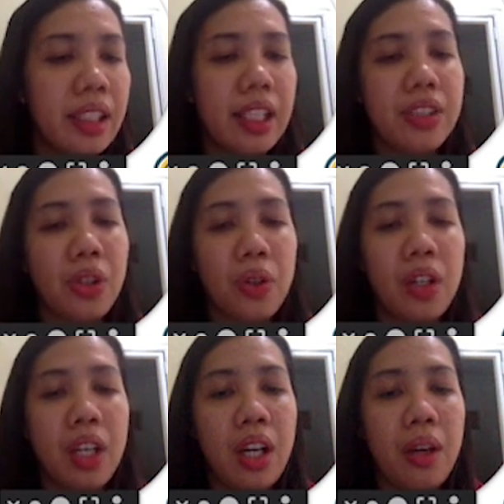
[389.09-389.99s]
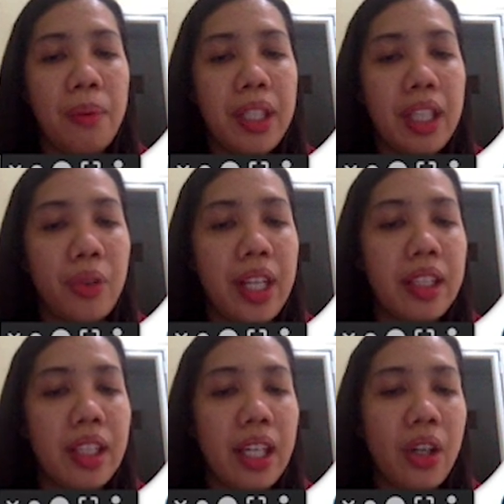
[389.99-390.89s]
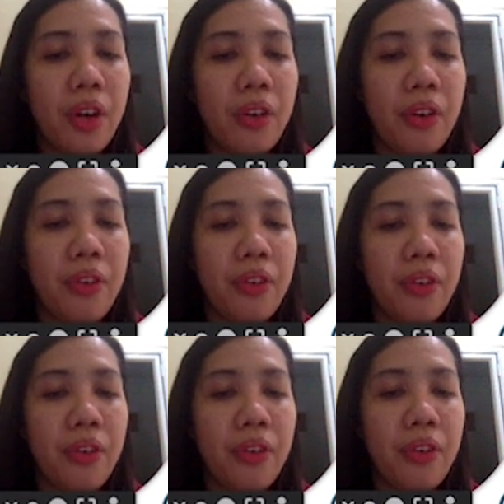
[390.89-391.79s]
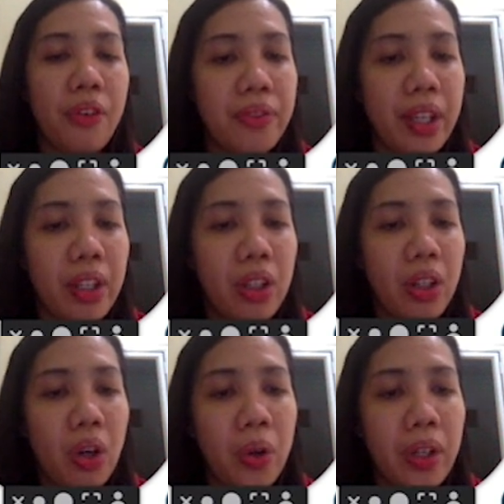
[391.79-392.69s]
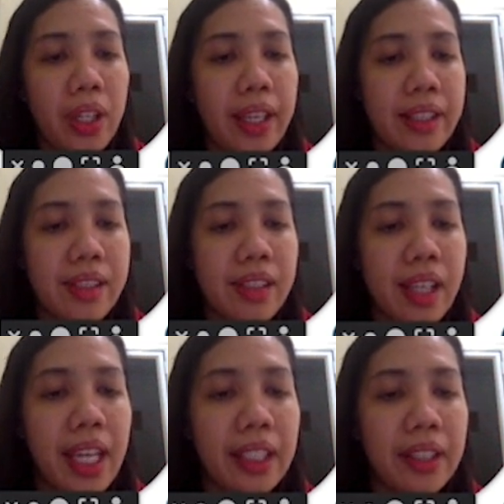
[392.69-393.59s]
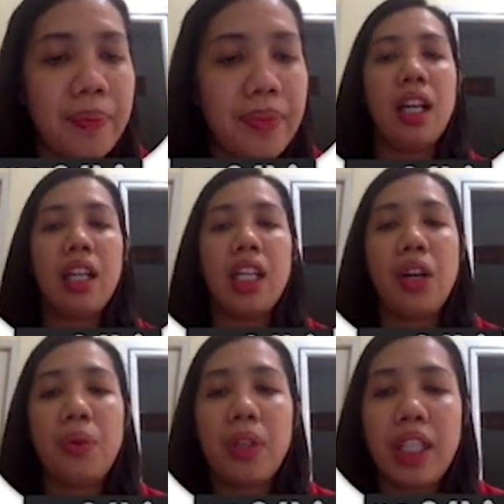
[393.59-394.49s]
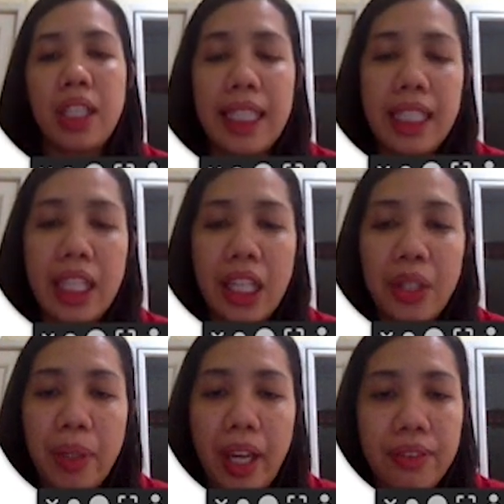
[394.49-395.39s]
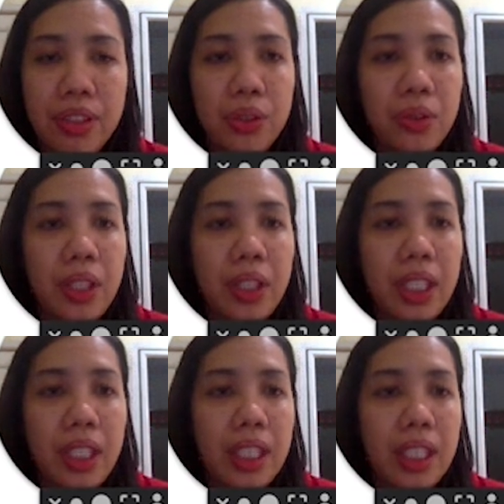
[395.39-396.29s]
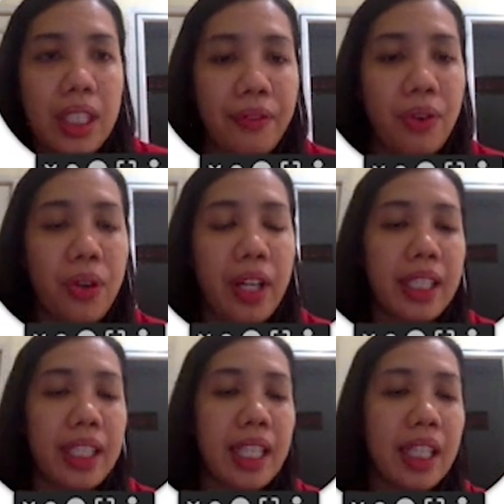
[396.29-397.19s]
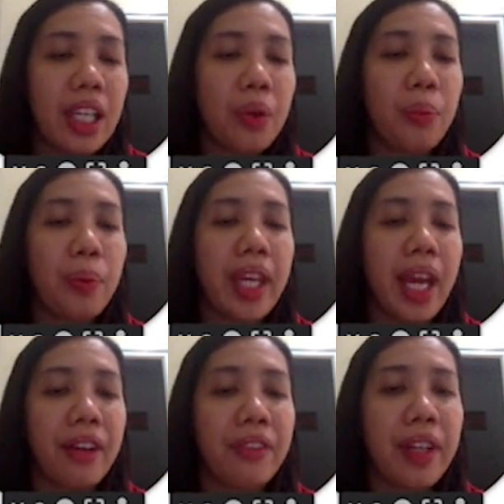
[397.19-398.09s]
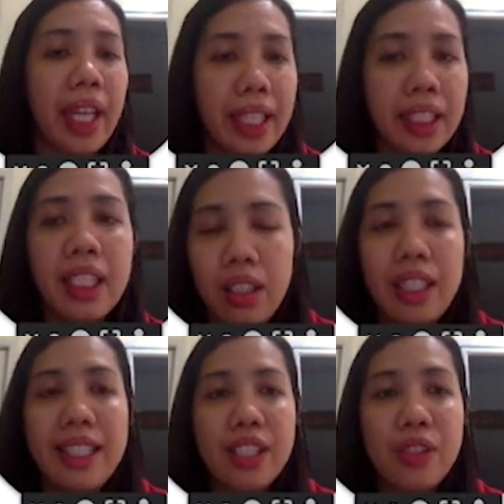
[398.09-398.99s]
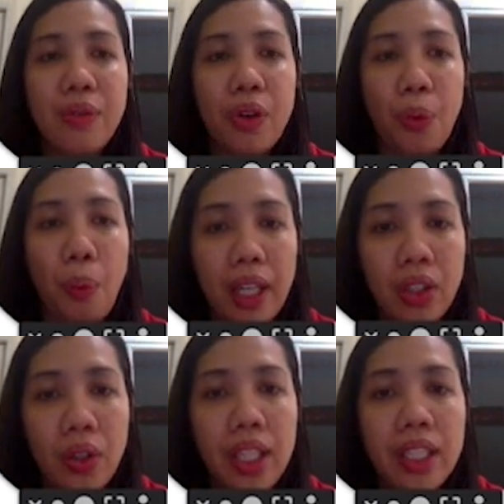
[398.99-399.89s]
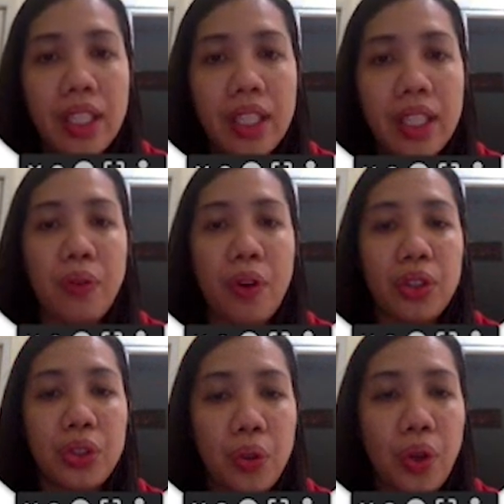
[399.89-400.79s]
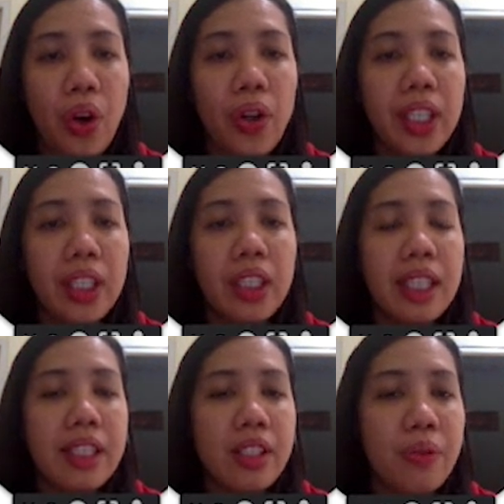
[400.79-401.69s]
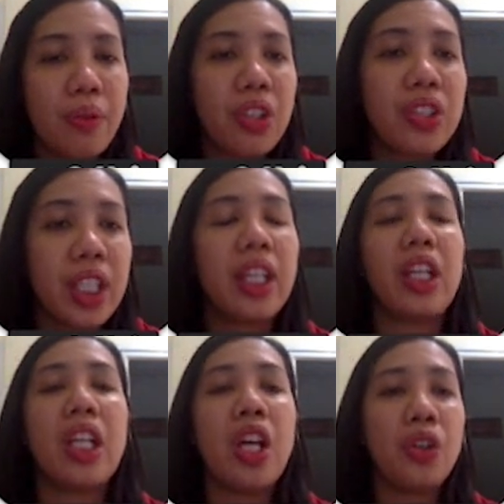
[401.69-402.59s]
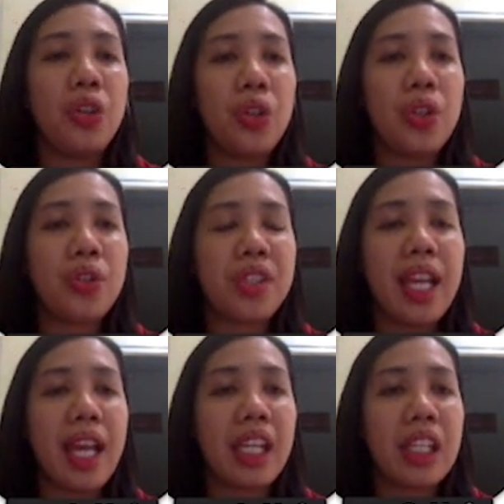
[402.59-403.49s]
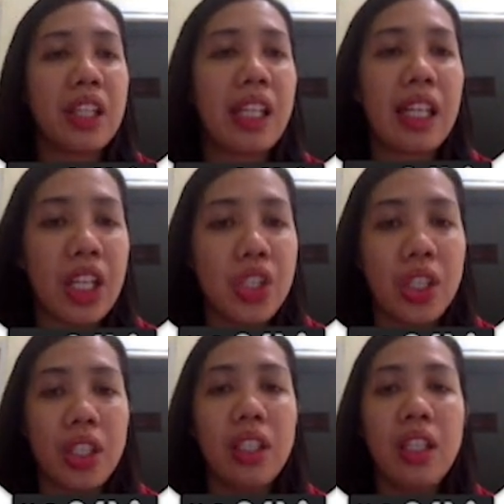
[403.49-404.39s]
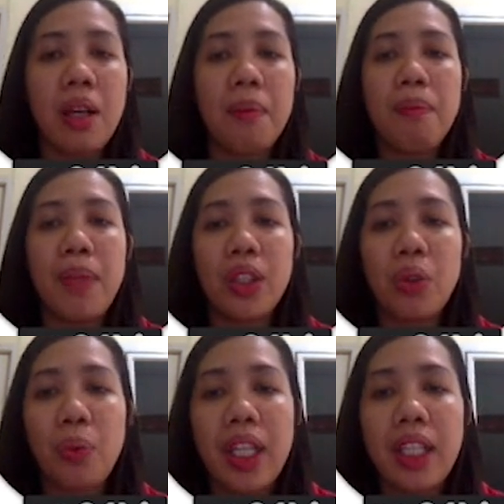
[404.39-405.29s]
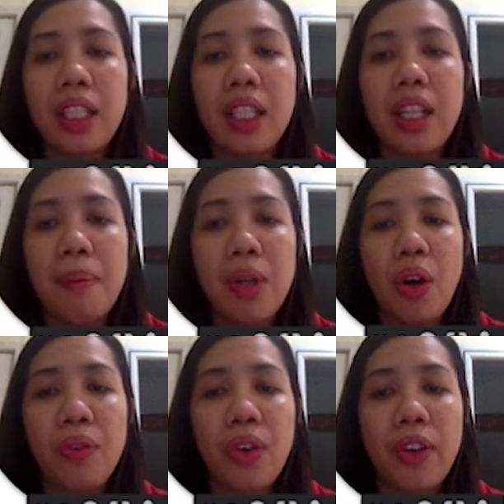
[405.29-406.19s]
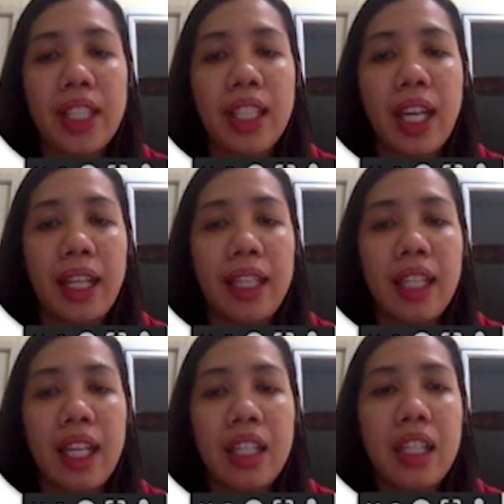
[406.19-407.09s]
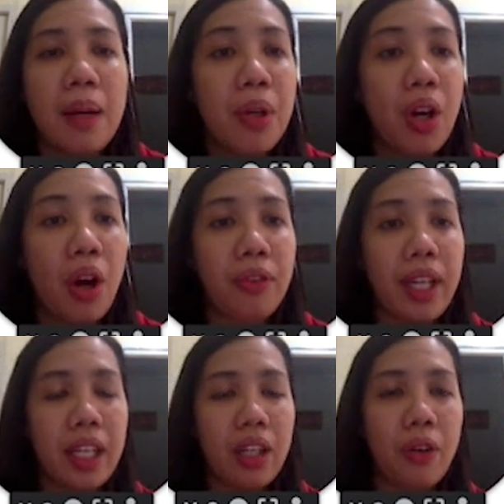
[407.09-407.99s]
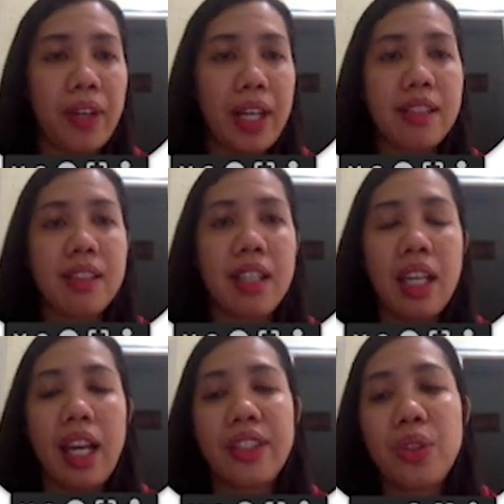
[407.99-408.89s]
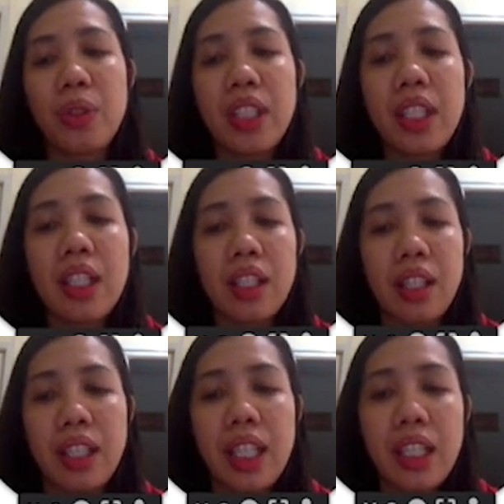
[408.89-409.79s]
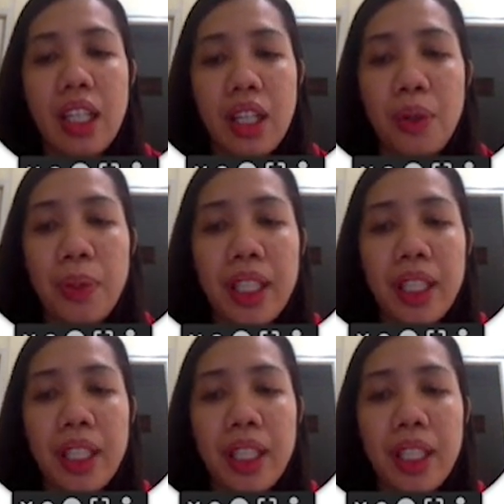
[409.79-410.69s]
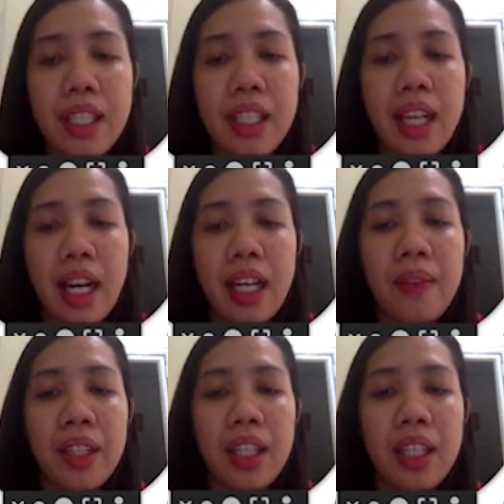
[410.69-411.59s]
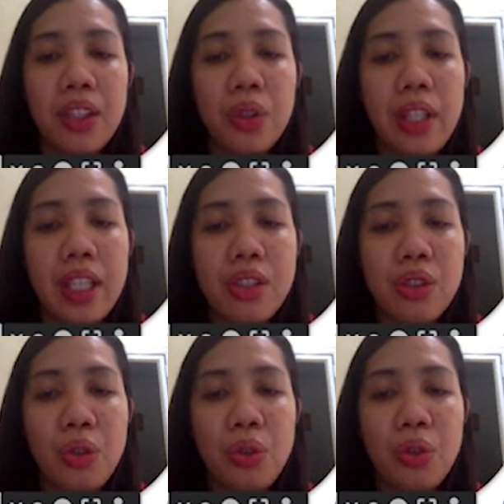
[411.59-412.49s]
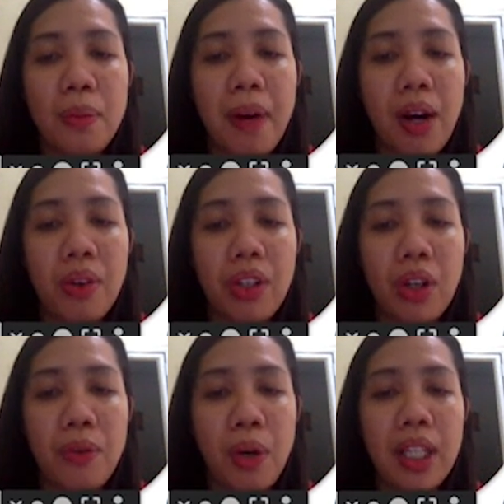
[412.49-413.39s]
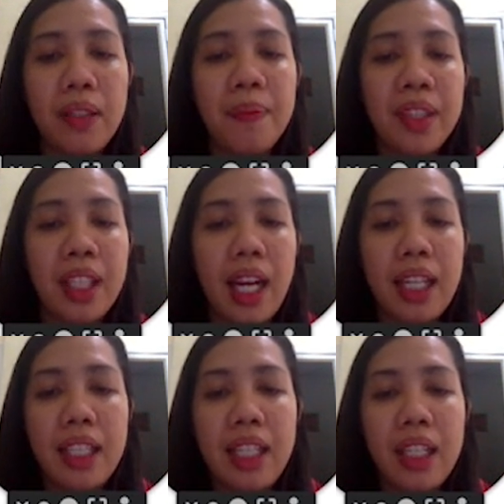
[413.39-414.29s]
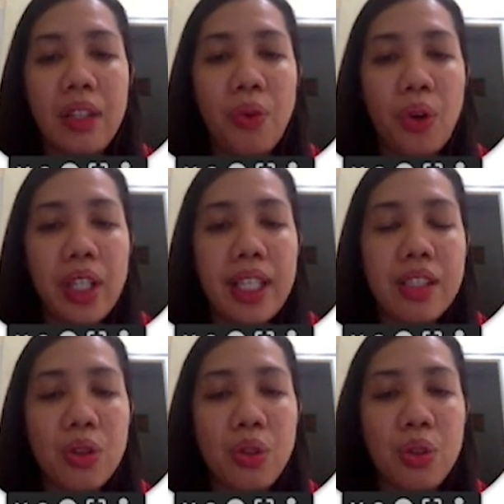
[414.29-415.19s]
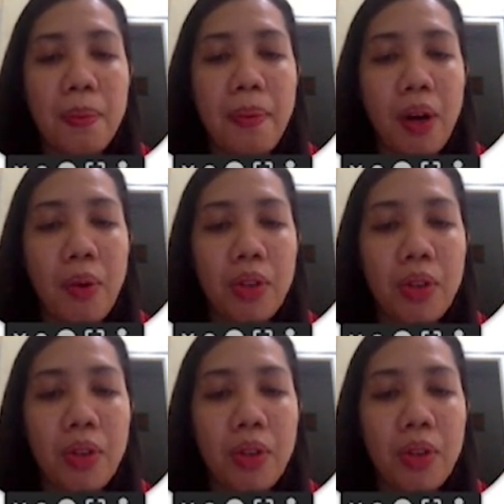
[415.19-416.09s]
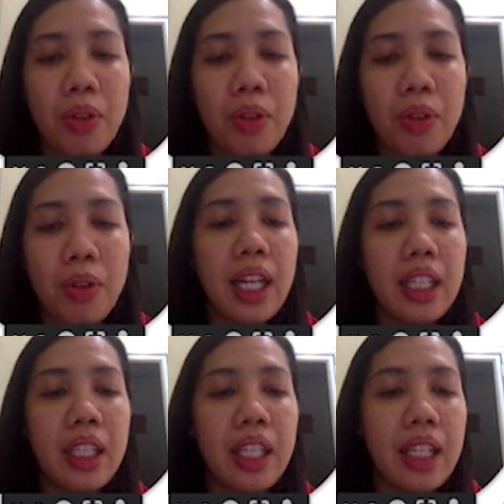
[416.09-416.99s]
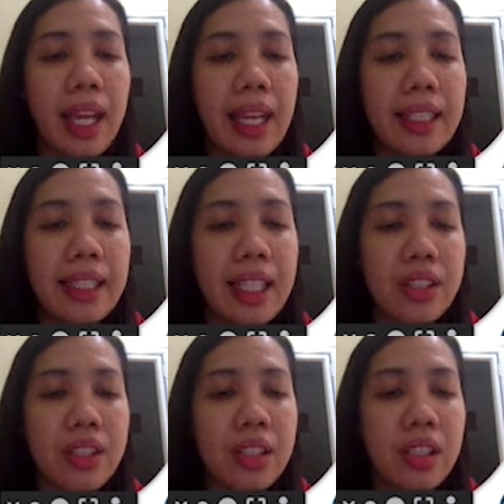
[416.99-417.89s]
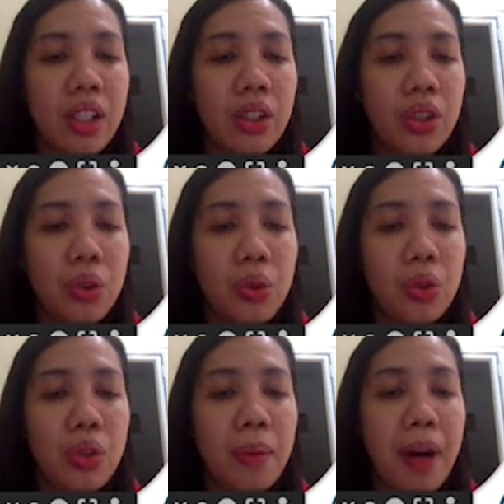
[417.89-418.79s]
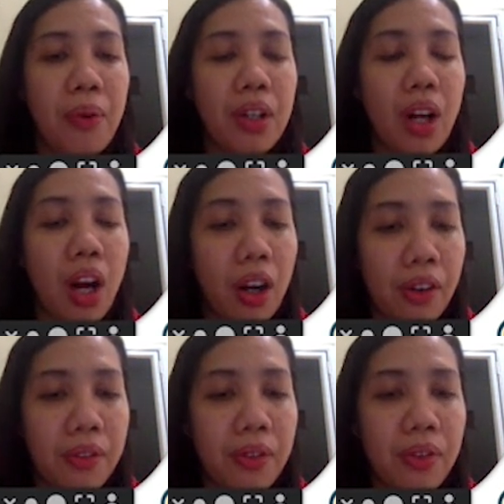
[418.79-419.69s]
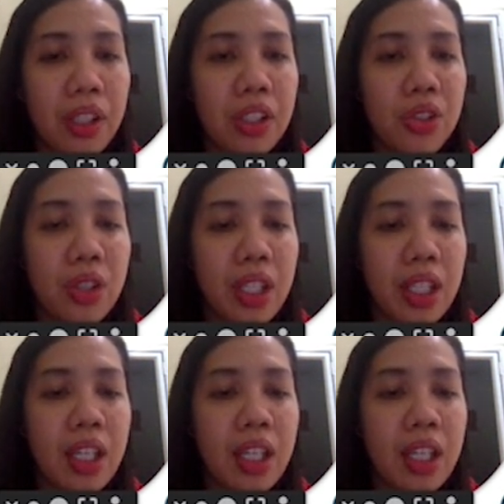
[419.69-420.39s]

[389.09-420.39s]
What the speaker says: So we can write n of s of 3 pair coin is 8. Now in here we have 2, in here we have 4, and in here we have 8. This is for 1 coin, this is for 2 coin, this is for 3 coin. Do you see any relation between the number of coin and the number of n of s? Actually, in here we can see that 2 is 2 to the power of 1, and then 4 is 2 to the power of 2, and then 8 is 2 to the power of 3.